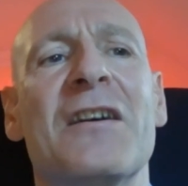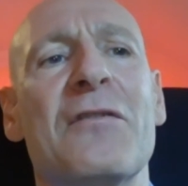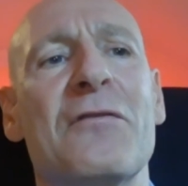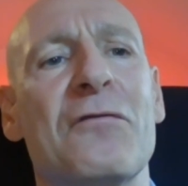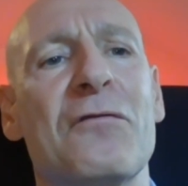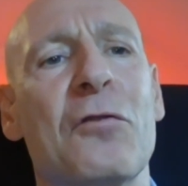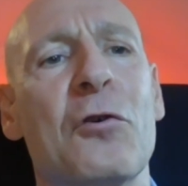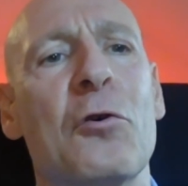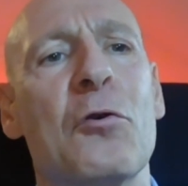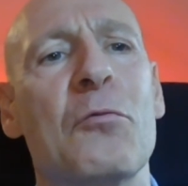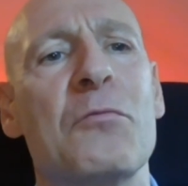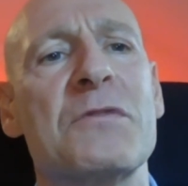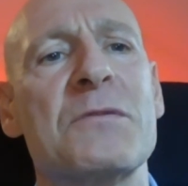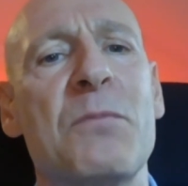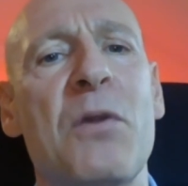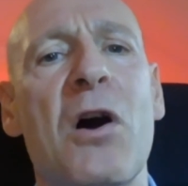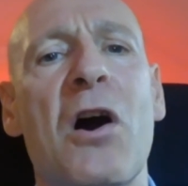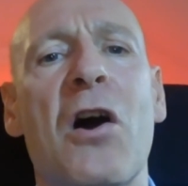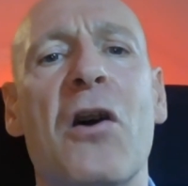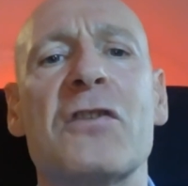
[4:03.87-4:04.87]
forms
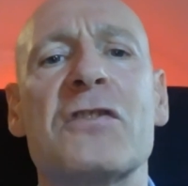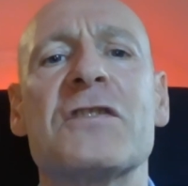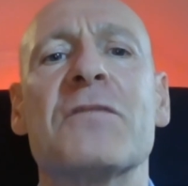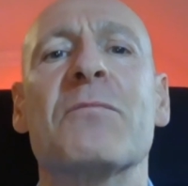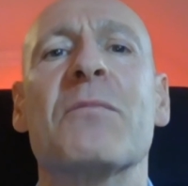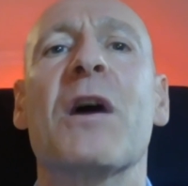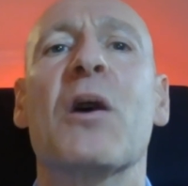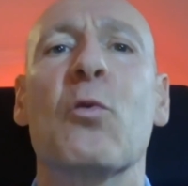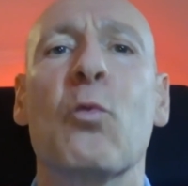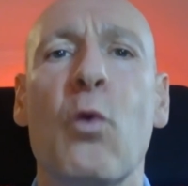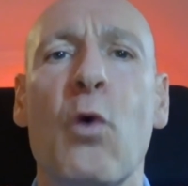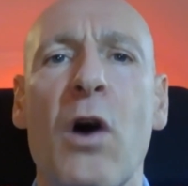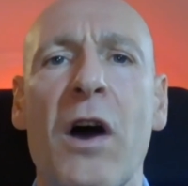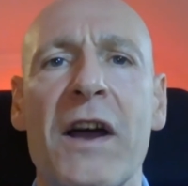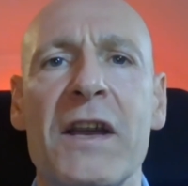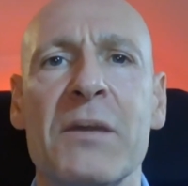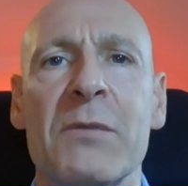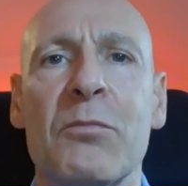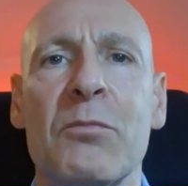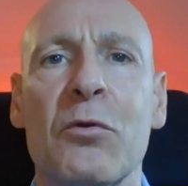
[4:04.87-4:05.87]
part of my
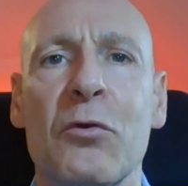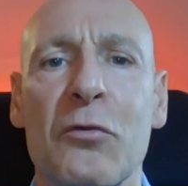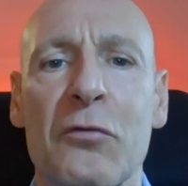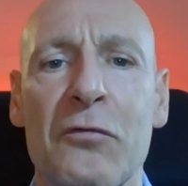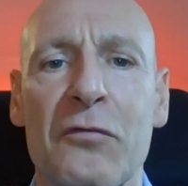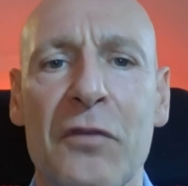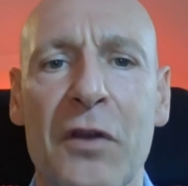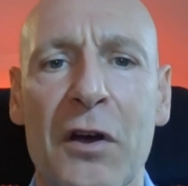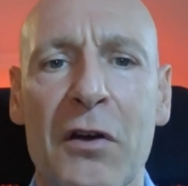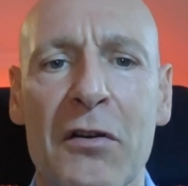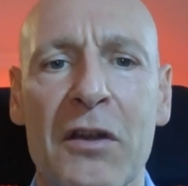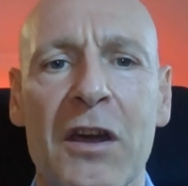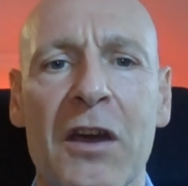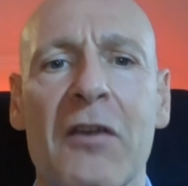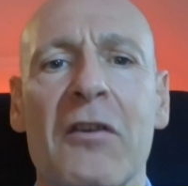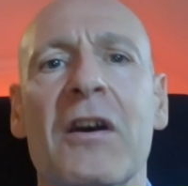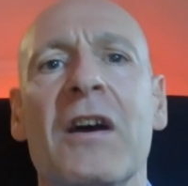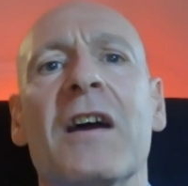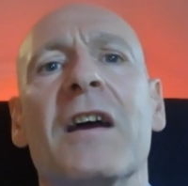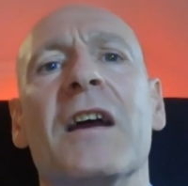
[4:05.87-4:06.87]
wider portfolio,